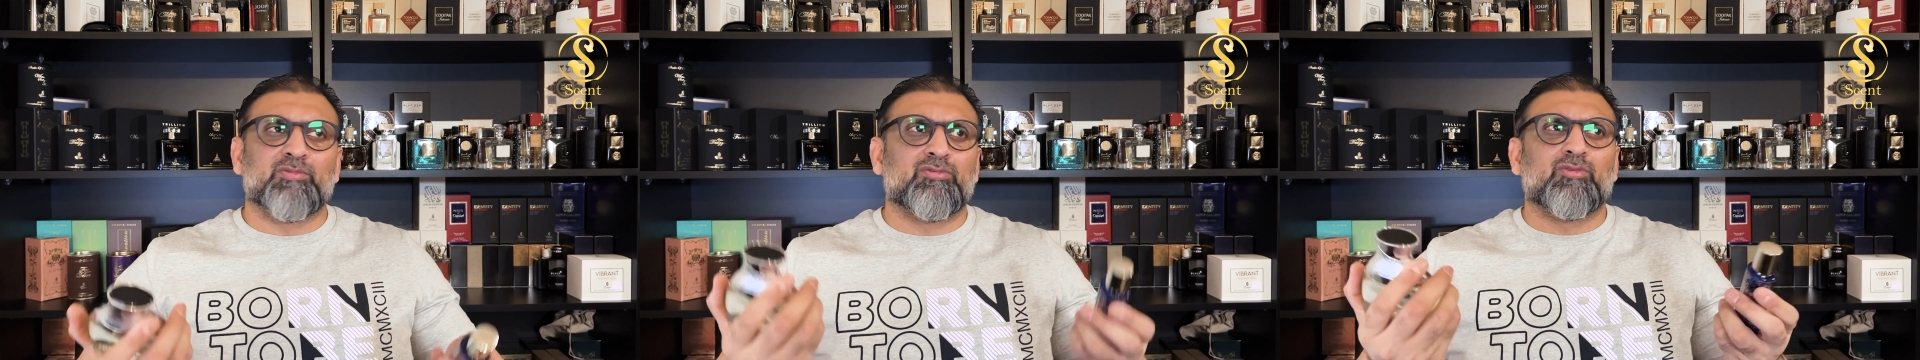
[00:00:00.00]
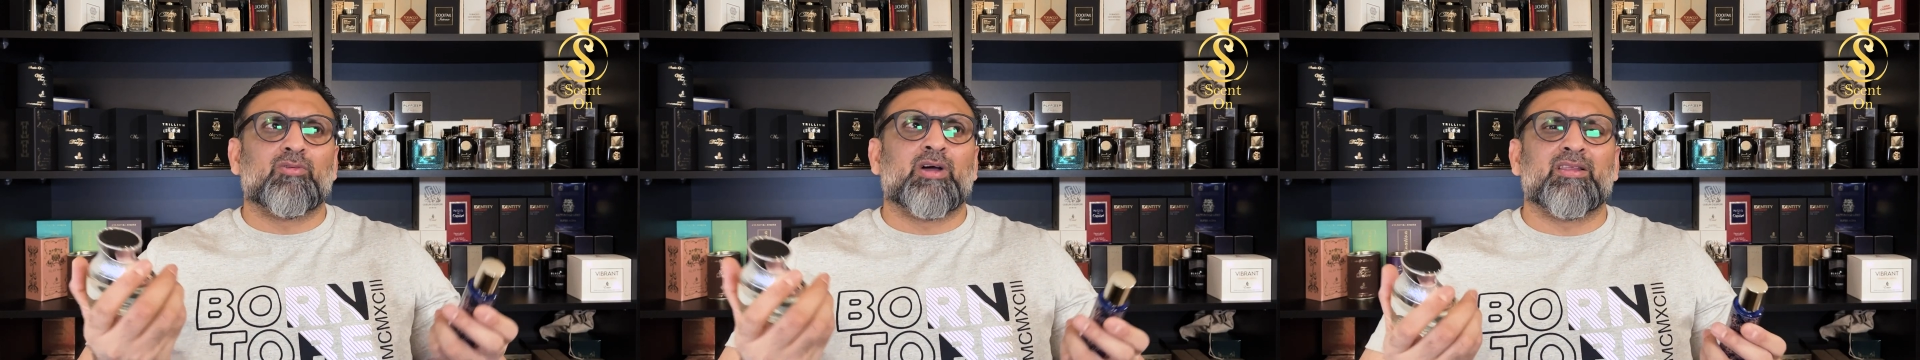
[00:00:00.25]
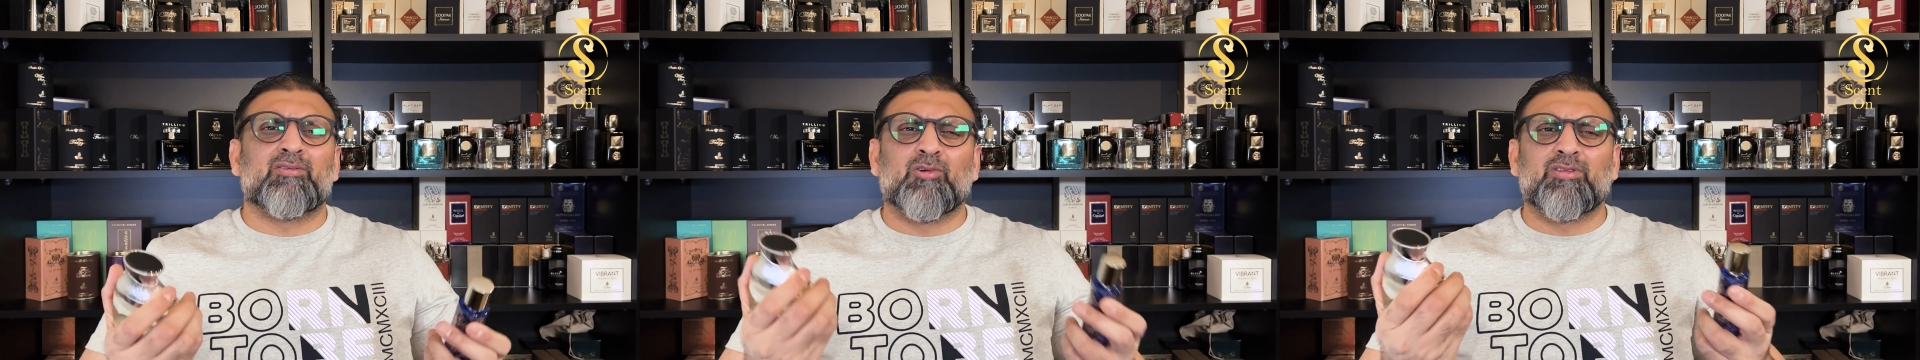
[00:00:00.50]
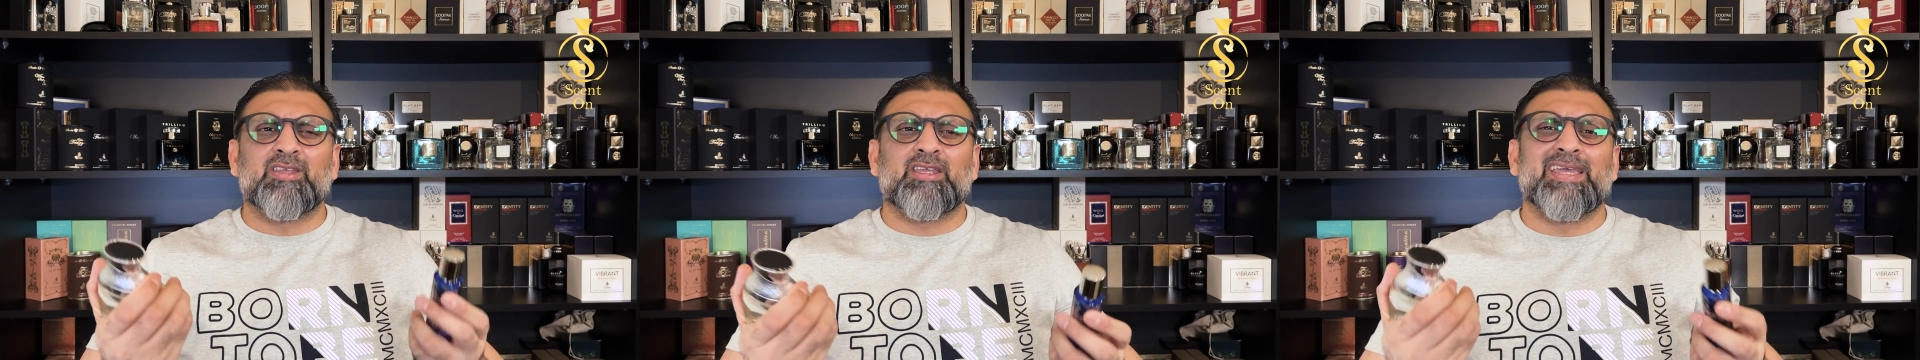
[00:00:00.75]
So I
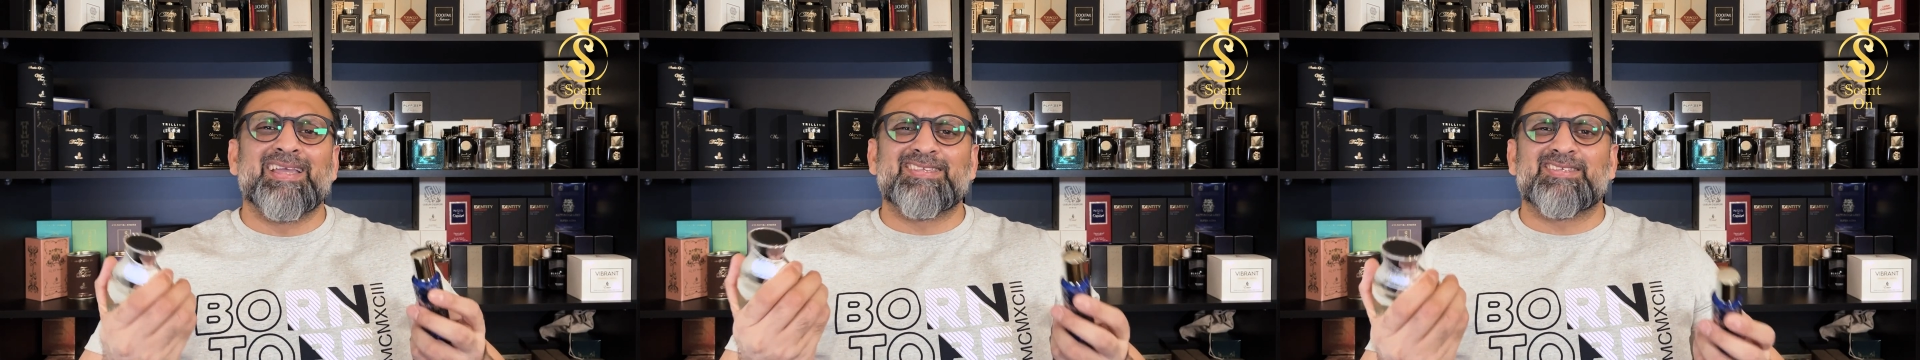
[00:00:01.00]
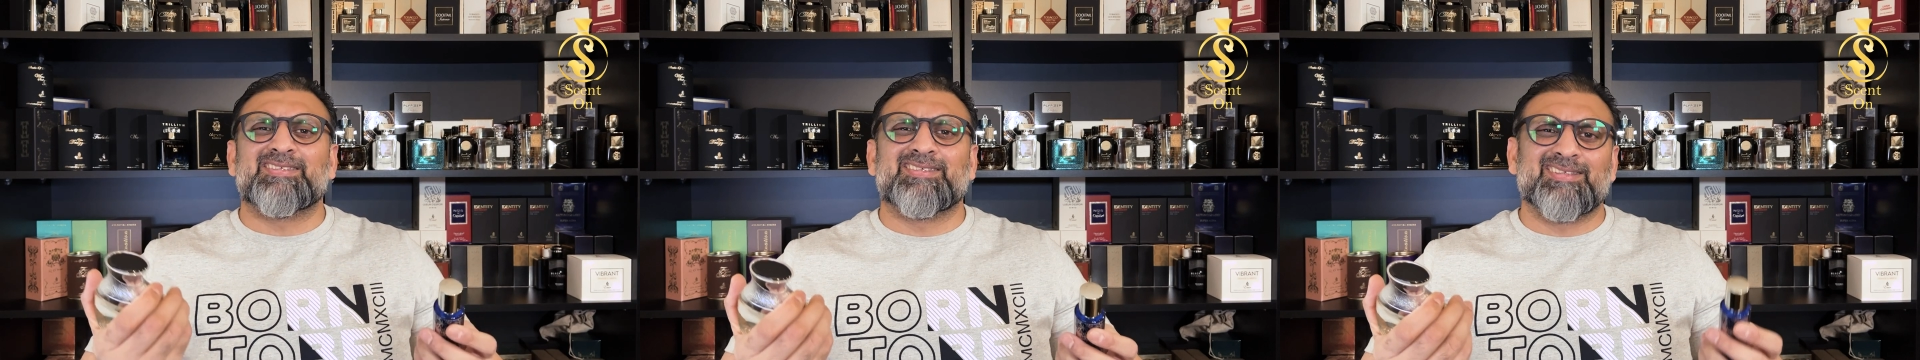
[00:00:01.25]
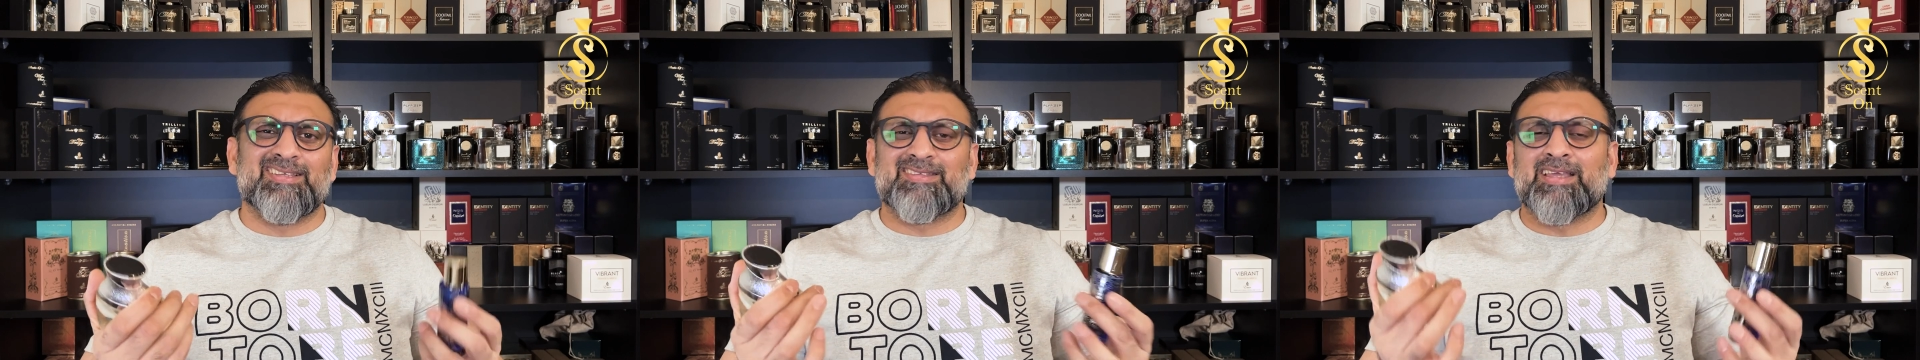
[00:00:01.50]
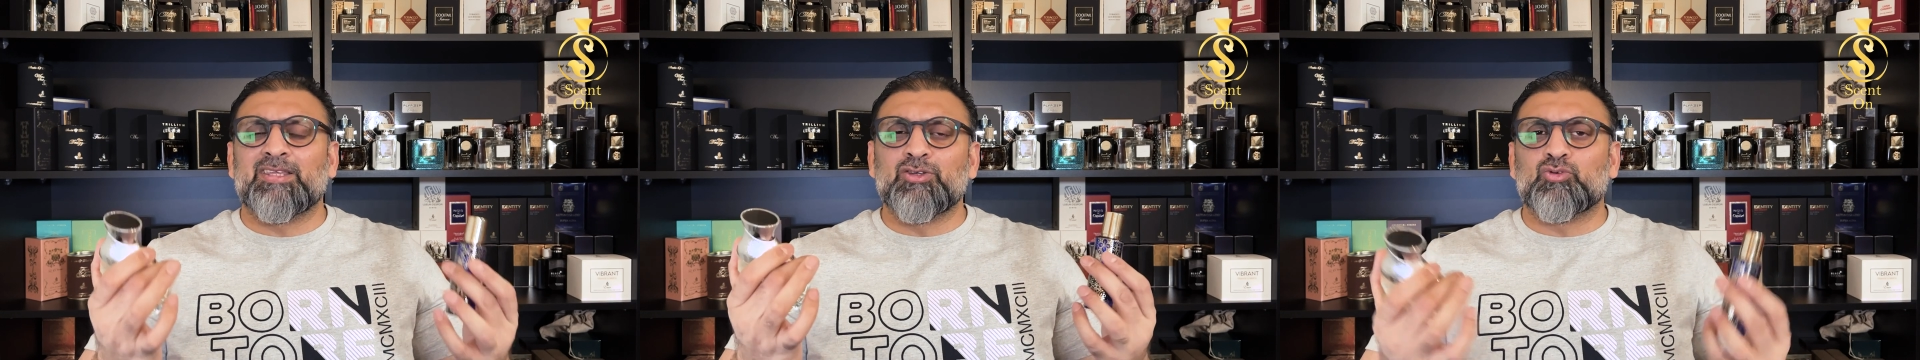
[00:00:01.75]
don't think age is
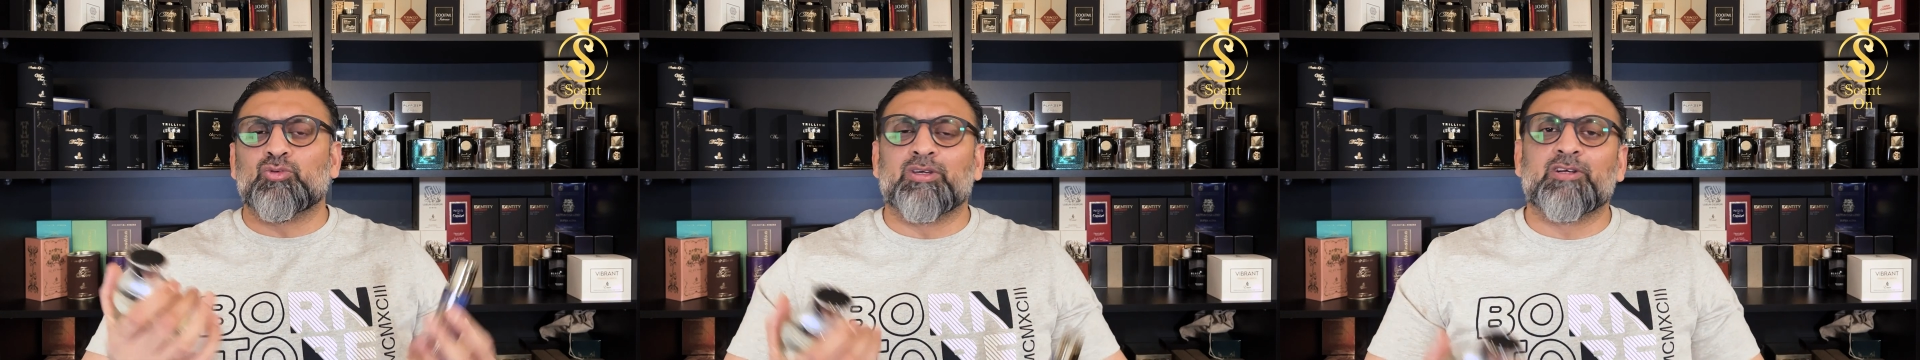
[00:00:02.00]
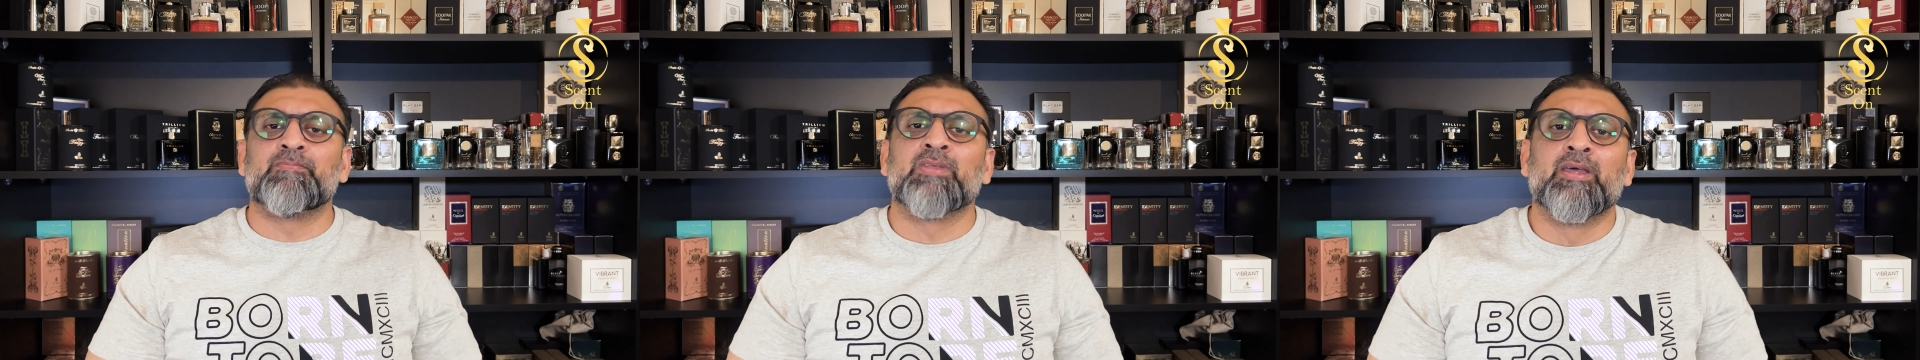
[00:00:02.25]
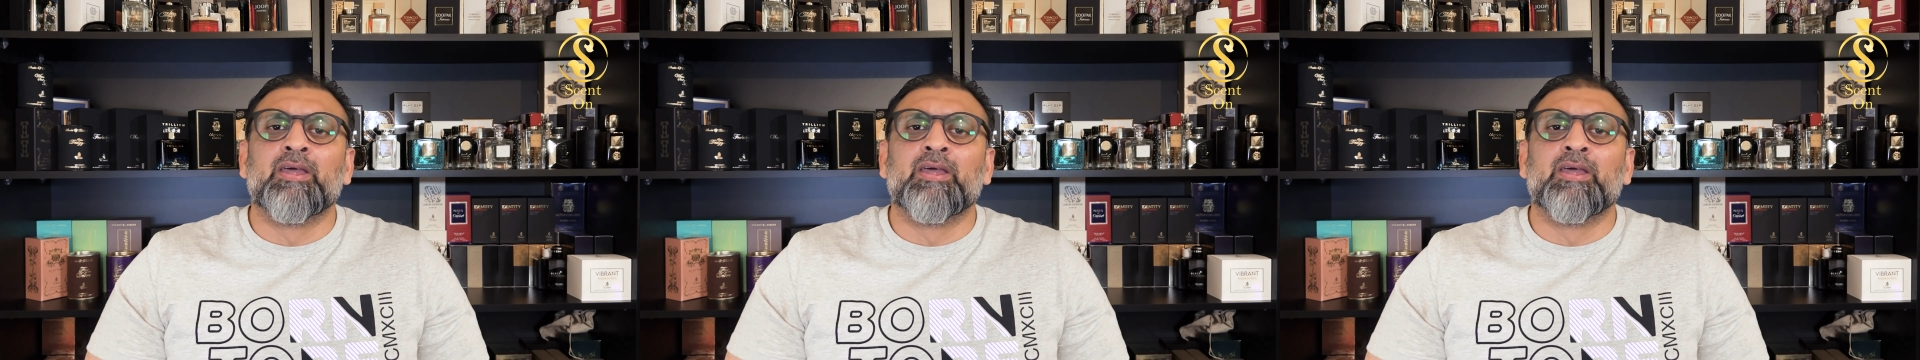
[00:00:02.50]
an issue here.